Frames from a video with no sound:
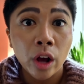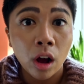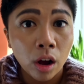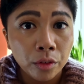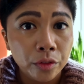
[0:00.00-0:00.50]

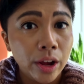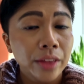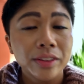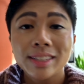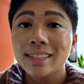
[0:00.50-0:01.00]
off at
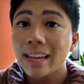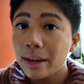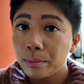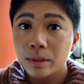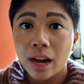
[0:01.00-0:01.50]
the
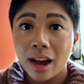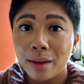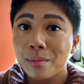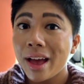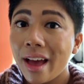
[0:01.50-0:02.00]
same
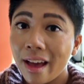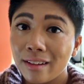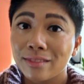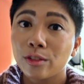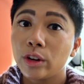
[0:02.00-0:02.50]
time
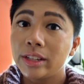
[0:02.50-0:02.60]
every